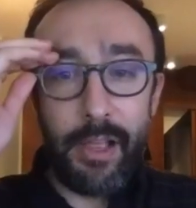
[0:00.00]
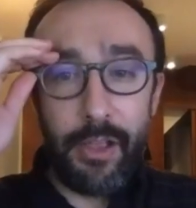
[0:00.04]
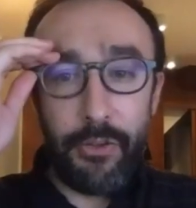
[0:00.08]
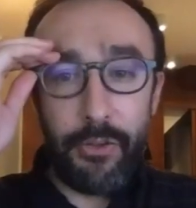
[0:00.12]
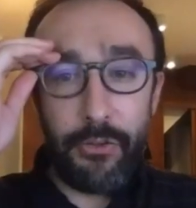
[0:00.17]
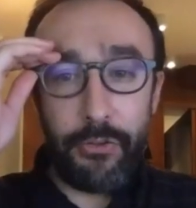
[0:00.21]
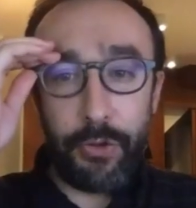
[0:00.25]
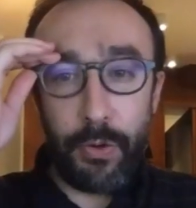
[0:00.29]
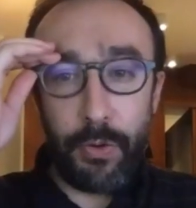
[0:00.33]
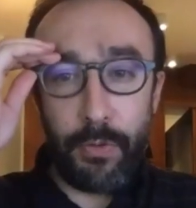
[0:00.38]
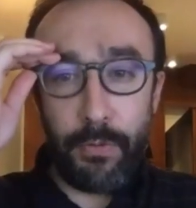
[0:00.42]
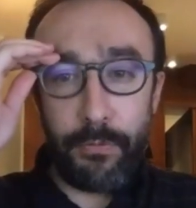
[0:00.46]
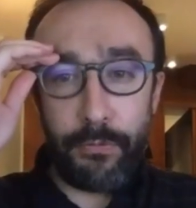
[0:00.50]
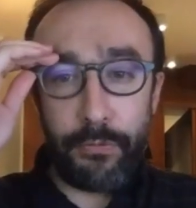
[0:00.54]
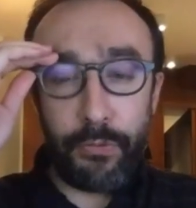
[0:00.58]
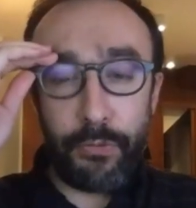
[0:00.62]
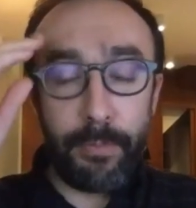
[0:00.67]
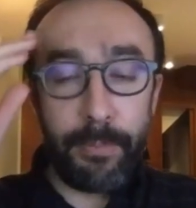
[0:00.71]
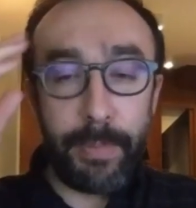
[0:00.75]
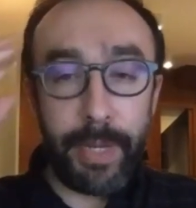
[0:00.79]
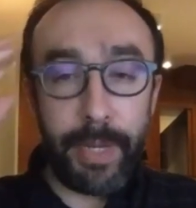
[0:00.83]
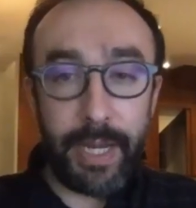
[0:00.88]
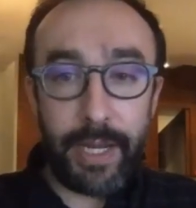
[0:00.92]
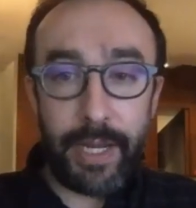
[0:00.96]
So
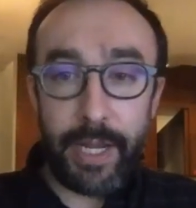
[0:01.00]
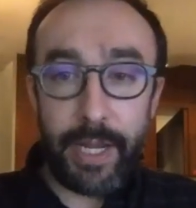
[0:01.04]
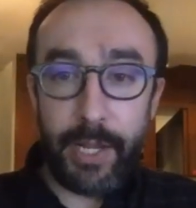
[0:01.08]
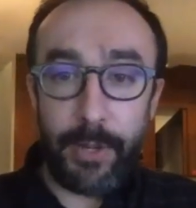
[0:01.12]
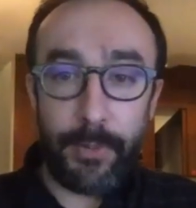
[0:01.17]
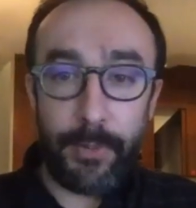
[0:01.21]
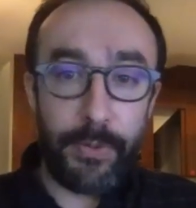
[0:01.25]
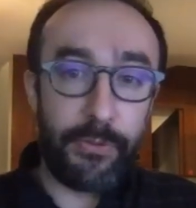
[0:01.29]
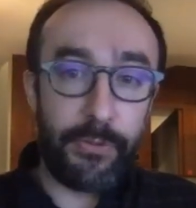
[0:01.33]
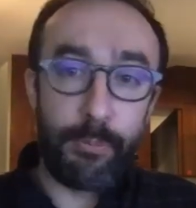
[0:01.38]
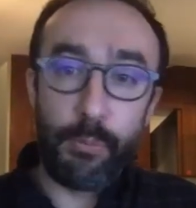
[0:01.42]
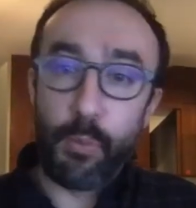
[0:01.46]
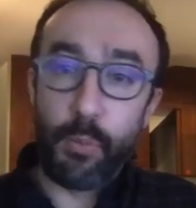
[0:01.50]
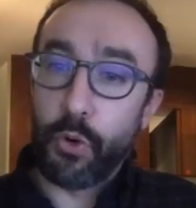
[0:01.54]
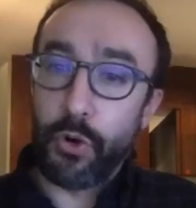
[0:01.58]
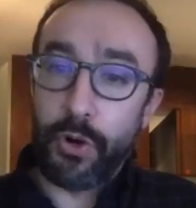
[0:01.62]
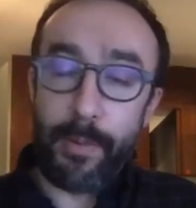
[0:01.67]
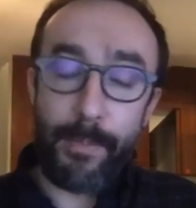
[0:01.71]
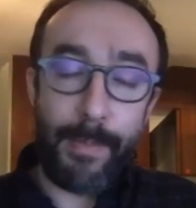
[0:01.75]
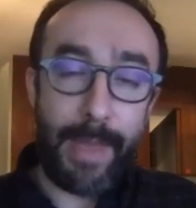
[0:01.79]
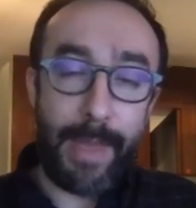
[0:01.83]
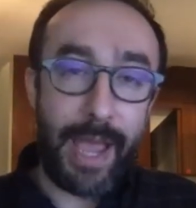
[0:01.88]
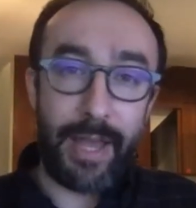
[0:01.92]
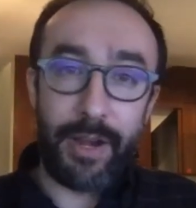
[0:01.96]
for me, it was more
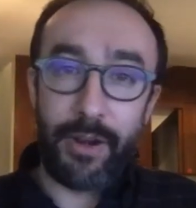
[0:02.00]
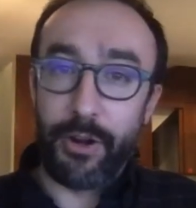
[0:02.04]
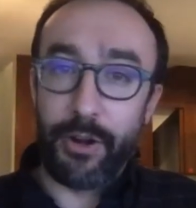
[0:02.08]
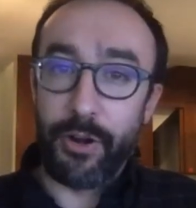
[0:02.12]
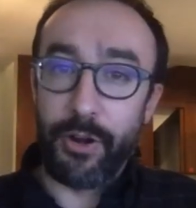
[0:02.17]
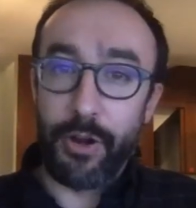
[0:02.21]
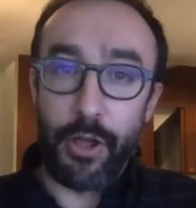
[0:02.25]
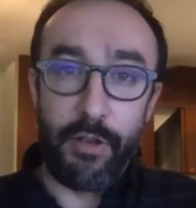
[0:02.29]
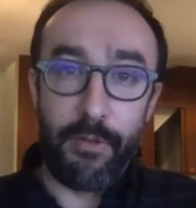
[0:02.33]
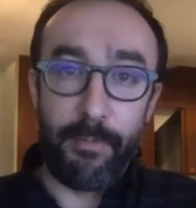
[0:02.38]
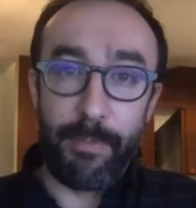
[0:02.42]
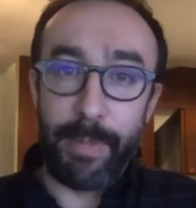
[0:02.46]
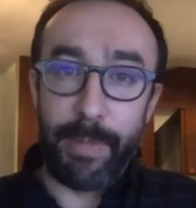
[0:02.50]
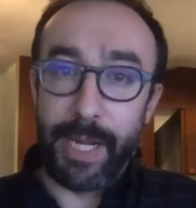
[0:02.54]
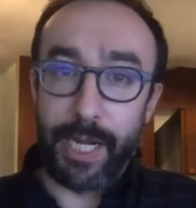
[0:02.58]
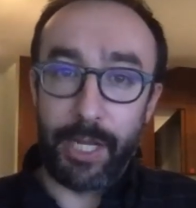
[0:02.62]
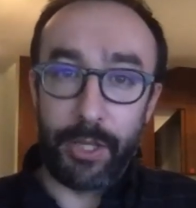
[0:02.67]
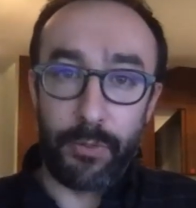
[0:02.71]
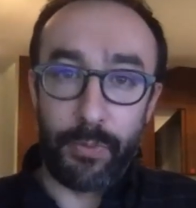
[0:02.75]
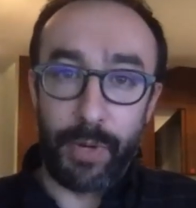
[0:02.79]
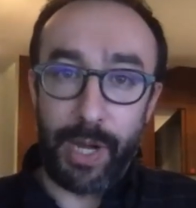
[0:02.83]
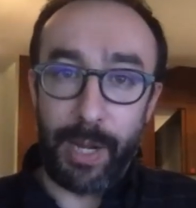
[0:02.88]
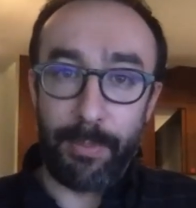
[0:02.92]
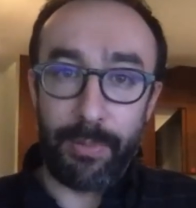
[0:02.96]
a matter of being
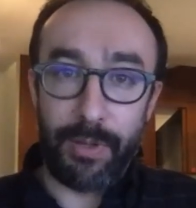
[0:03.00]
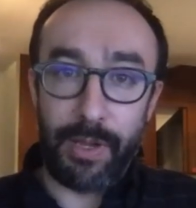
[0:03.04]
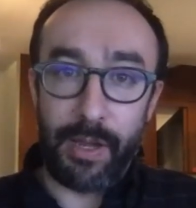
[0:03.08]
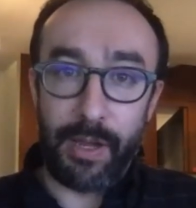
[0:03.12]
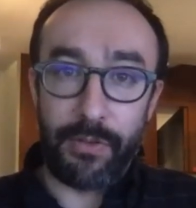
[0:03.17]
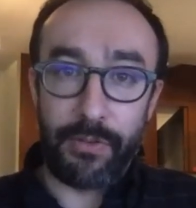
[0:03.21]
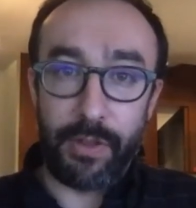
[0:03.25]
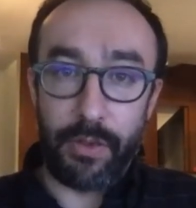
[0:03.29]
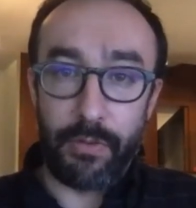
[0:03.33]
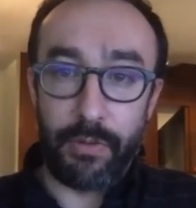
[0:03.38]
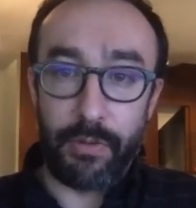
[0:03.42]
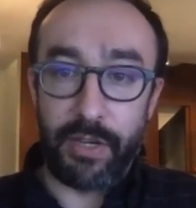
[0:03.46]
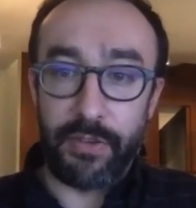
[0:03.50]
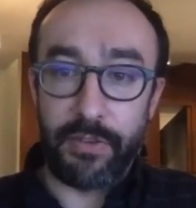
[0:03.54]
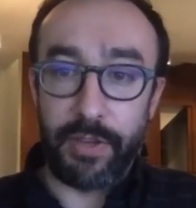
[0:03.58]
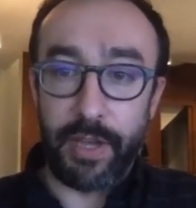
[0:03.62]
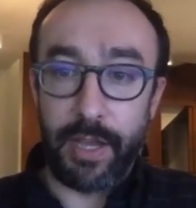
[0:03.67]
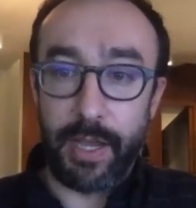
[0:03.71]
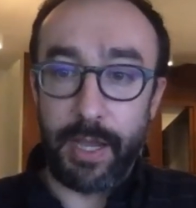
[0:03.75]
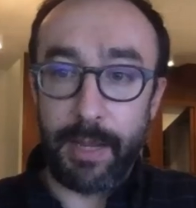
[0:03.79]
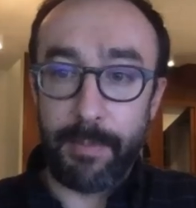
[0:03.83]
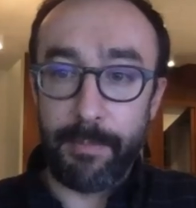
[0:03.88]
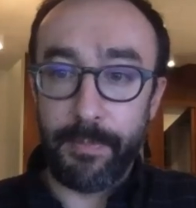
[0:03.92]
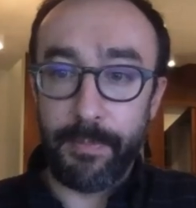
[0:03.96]
in the right place at the right
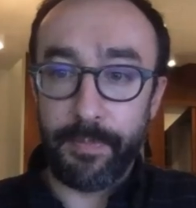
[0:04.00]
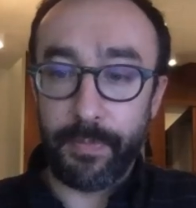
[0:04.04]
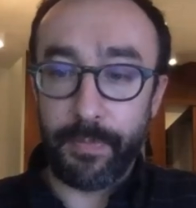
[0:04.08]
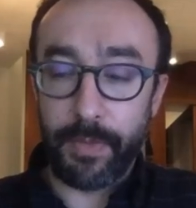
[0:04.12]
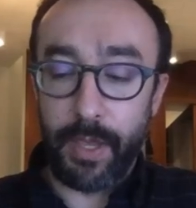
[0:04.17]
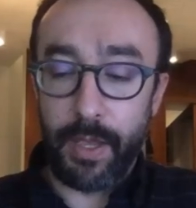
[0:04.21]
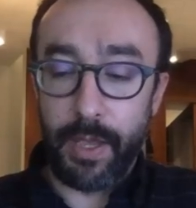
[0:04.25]
time.